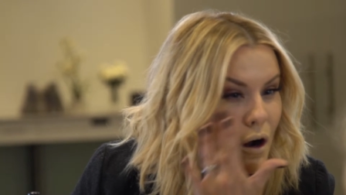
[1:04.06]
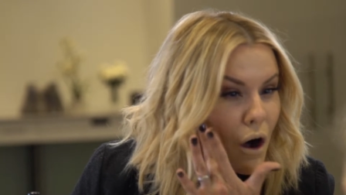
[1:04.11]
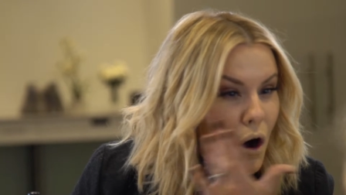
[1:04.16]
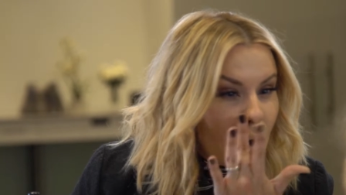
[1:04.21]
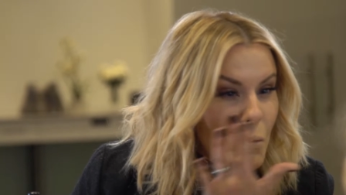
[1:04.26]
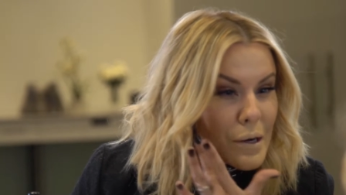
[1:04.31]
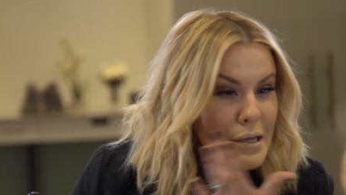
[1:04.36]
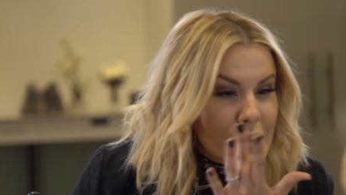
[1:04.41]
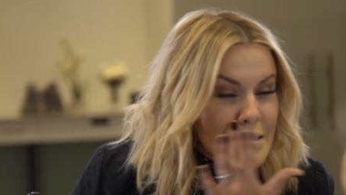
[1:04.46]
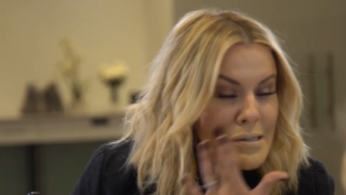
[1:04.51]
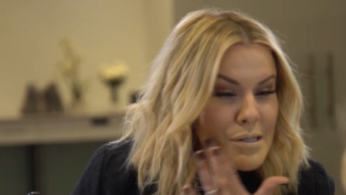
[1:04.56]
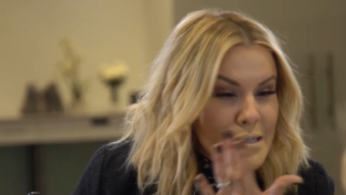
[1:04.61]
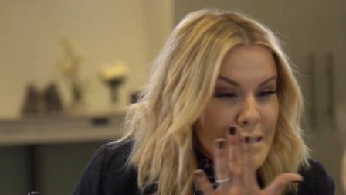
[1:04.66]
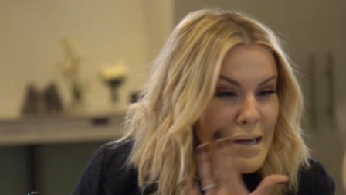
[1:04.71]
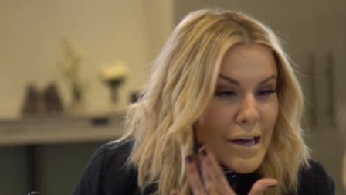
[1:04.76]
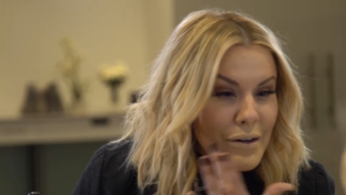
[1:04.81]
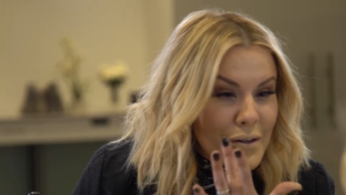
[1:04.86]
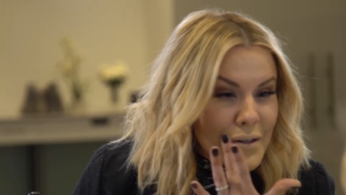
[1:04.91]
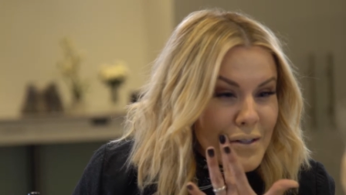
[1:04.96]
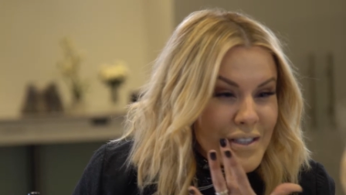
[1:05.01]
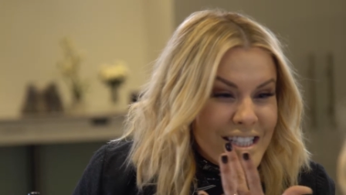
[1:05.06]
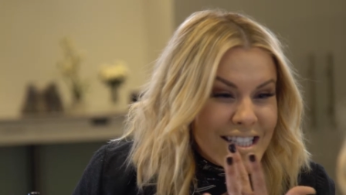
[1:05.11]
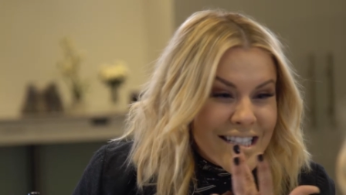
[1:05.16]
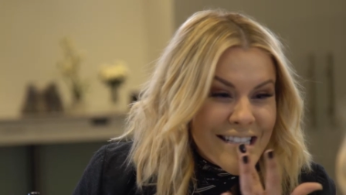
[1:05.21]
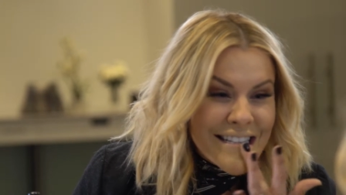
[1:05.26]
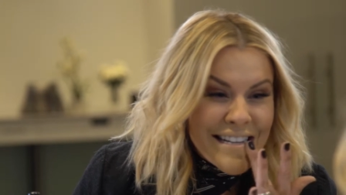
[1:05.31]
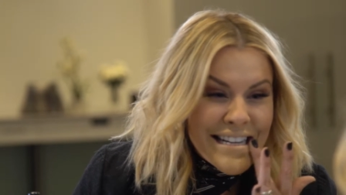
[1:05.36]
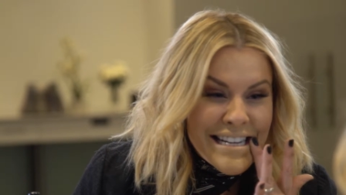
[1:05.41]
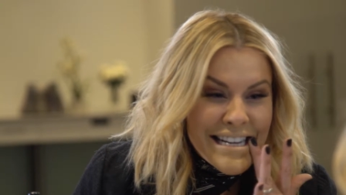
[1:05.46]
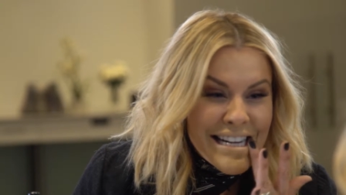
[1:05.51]
it always settles
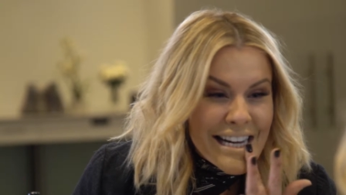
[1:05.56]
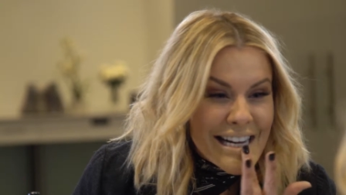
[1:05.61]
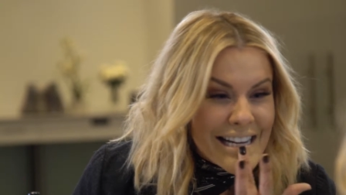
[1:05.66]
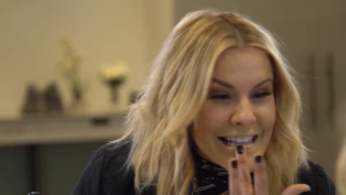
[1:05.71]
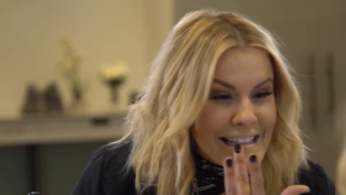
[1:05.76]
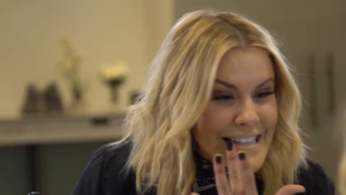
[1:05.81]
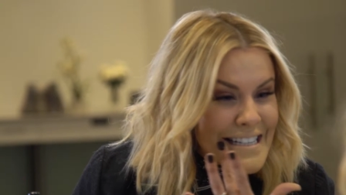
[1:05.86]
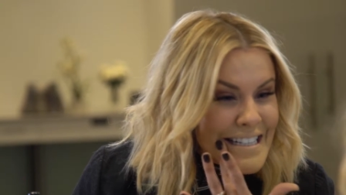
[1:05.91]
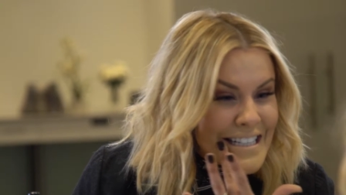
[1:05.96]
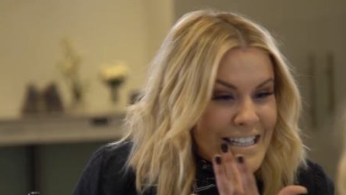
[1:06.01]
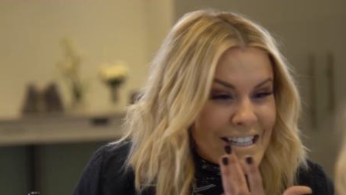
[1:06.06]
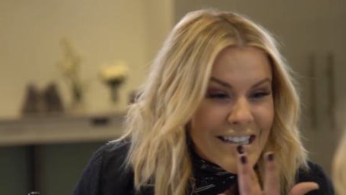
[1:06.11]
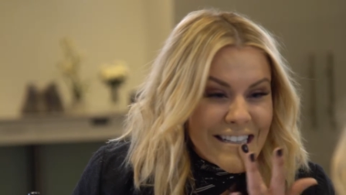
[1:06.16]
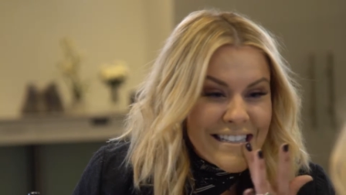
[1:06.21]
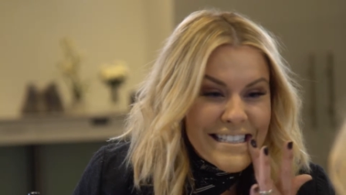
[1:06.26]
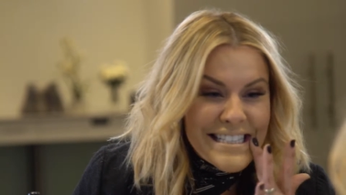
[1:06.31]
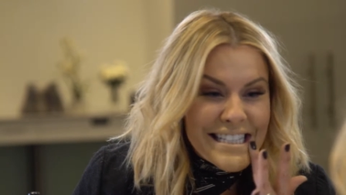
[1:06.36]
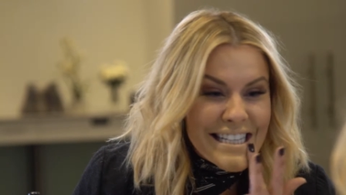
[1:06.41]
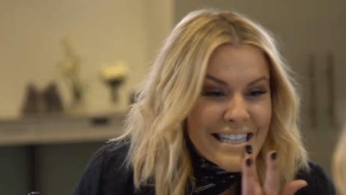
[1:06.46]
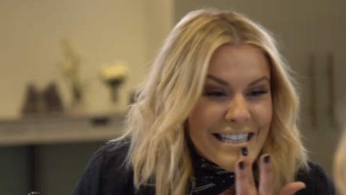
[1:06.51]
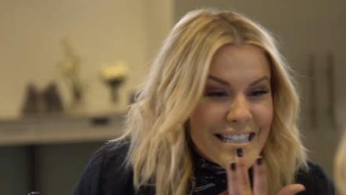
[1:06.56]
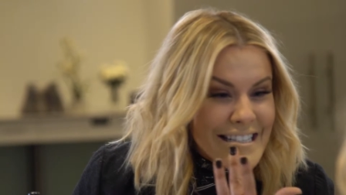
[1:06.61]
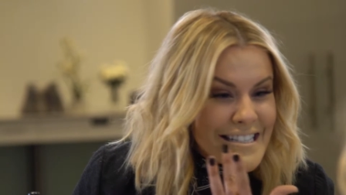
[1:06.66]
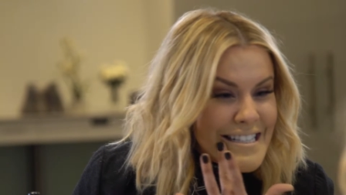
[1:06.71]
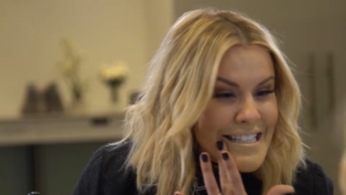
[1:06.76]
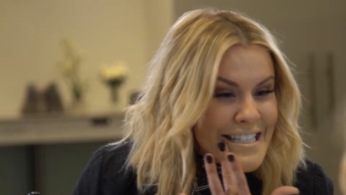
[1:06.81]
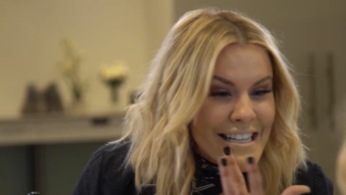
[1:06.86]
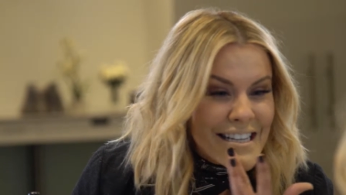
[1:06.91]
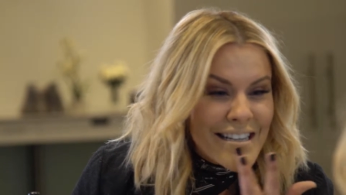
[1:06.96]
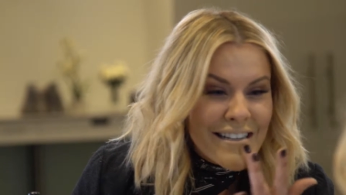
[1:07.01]
and then creases.
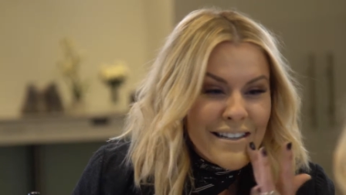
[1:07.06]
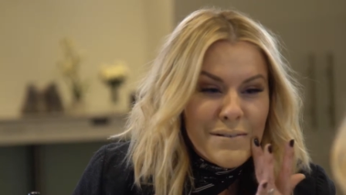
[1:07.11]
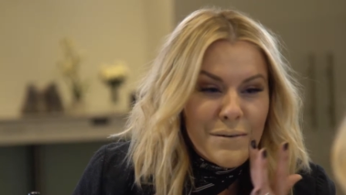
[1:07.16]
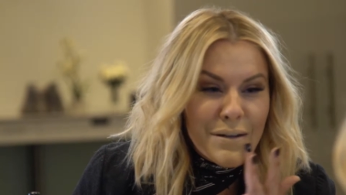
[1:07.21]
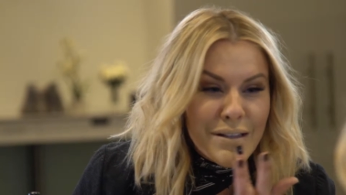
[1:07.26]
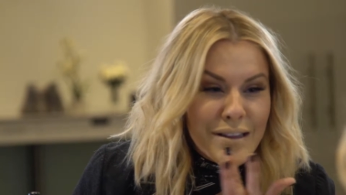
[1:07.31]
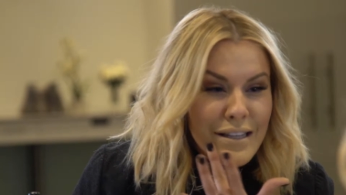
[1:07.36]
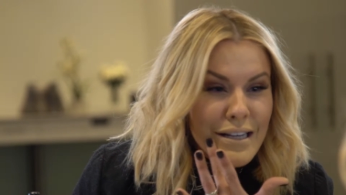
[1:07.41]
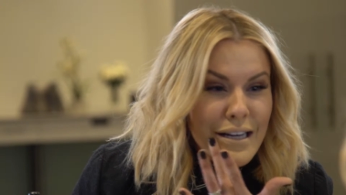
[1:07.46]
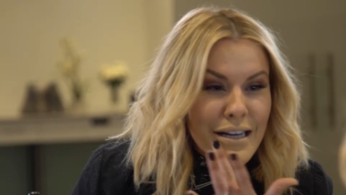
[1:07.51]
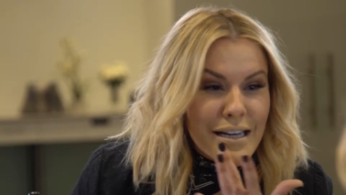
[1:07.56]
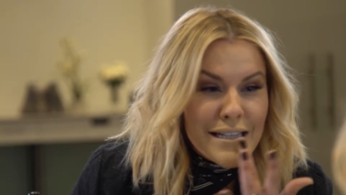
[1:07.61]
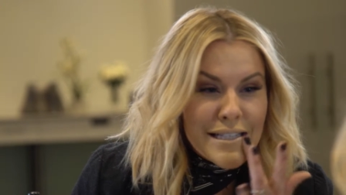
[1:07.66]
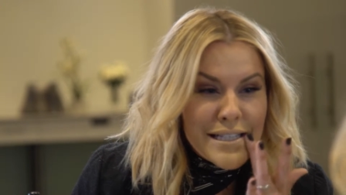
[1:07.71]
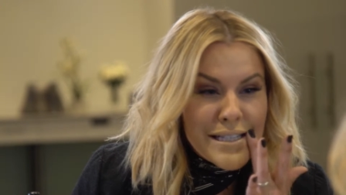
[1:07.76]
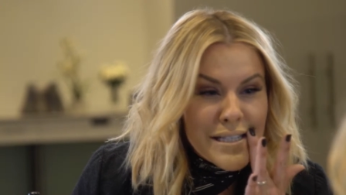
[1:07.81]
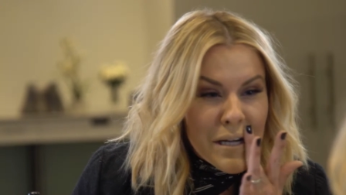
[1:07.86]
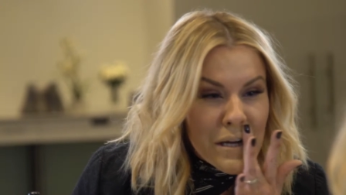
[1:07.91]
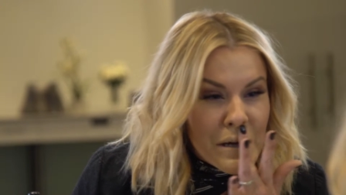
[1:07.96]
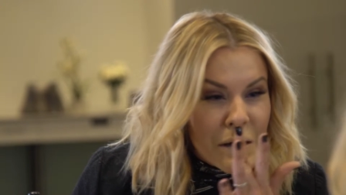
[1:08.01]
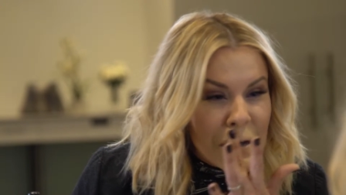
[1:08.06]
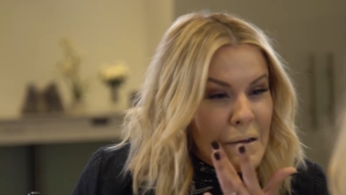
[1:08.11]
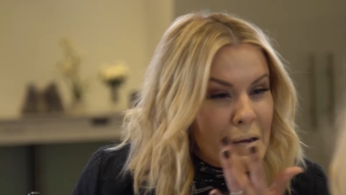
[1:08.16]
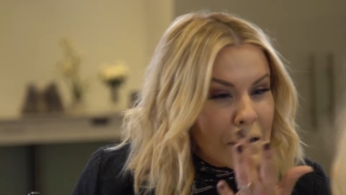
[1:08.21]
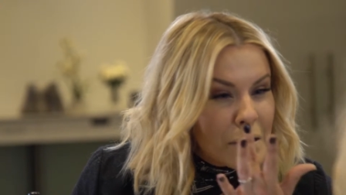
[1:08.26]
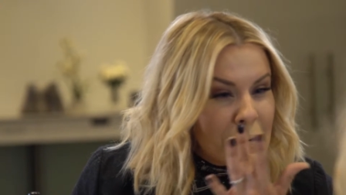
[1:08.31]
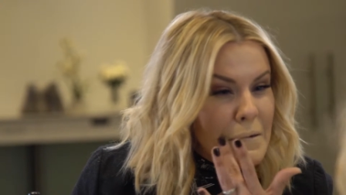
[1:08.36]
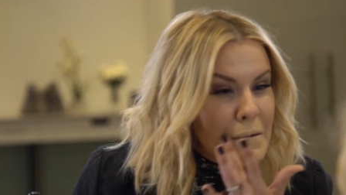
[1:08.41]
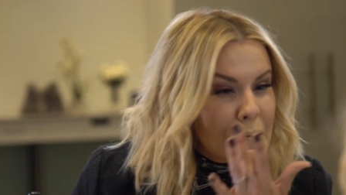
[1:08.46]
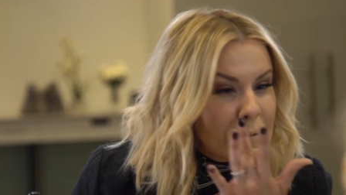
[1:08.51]
Well, this
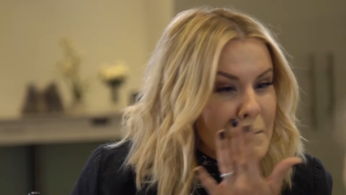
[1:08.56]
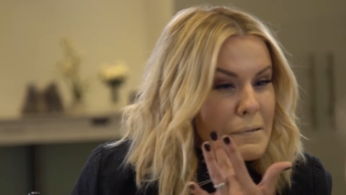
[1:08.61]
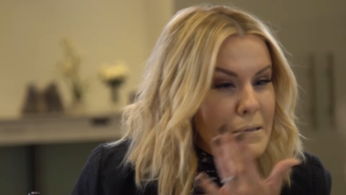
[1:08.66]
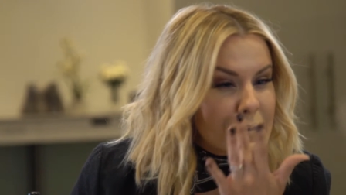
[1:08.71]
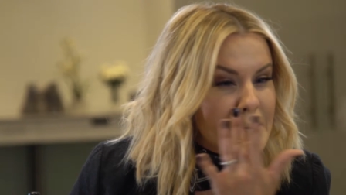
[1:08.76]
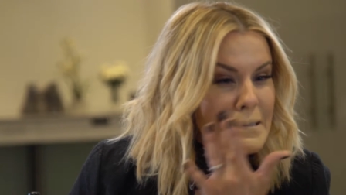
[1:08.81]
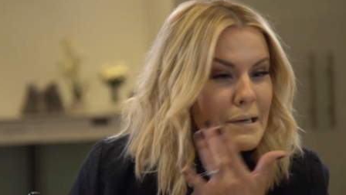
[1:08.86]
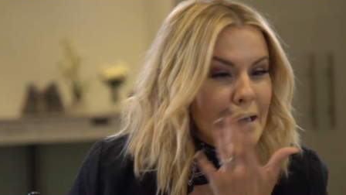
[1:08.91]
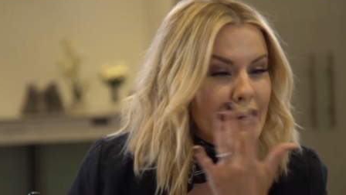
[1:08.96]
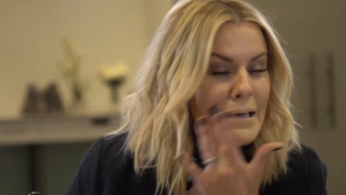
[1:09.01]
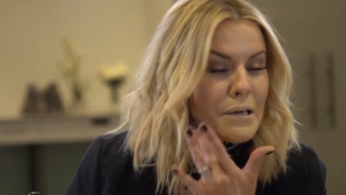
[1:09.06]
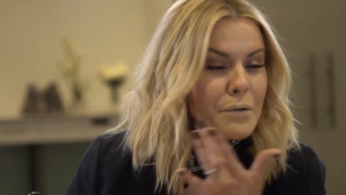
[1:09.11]
is gonna